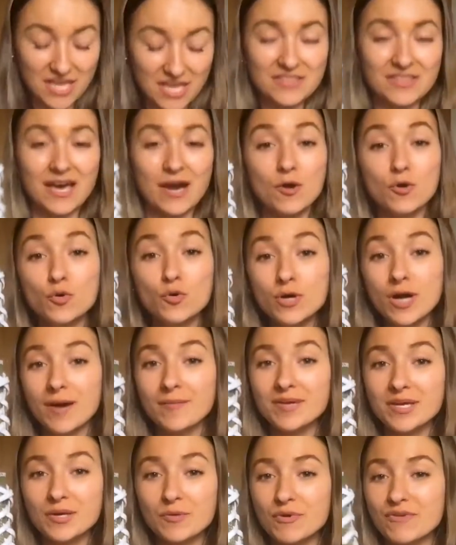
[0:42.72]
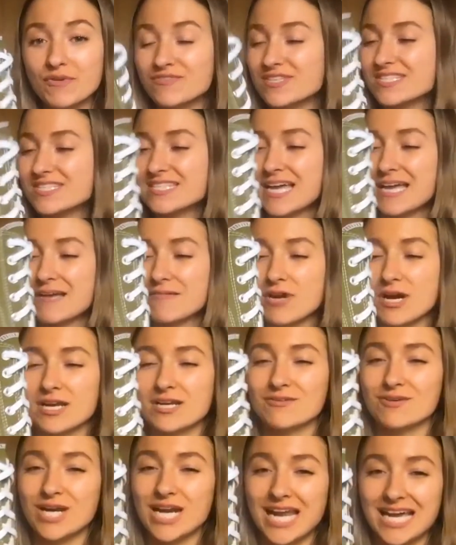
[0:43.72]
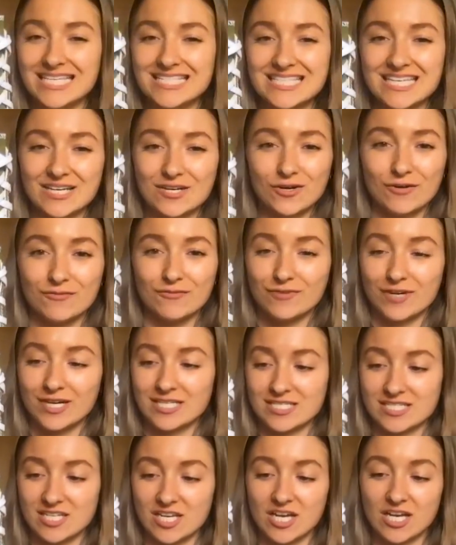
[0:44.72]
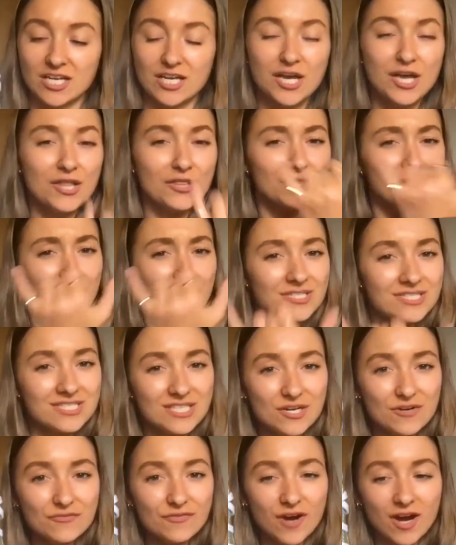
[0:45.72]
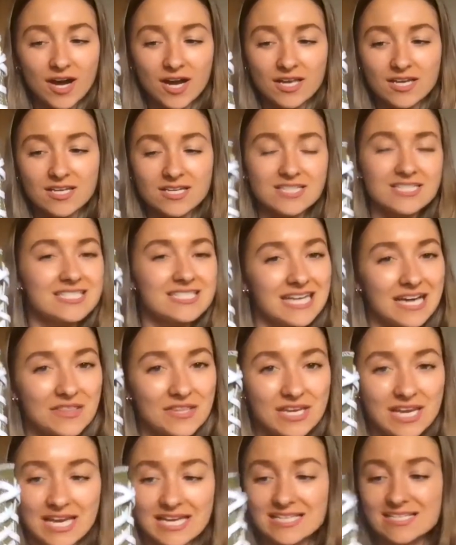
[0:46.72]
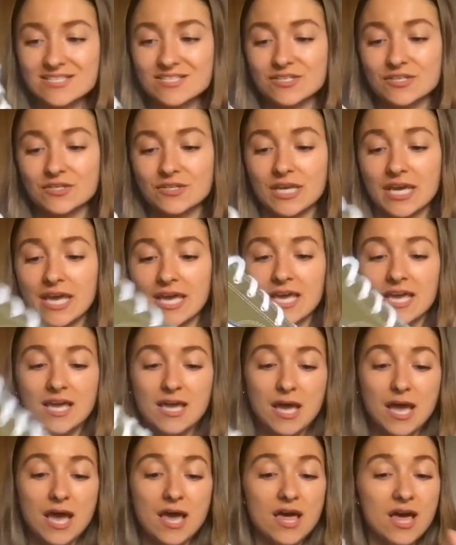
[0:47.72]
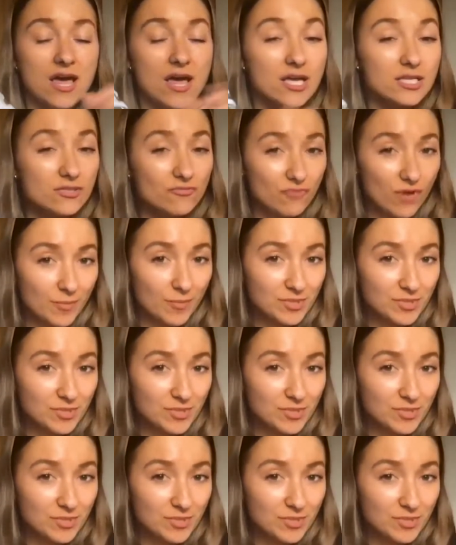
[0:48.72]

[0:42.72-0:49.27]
They're all coming with the same kind of classic Converse look, those silver eyelets down the lace unit, rubber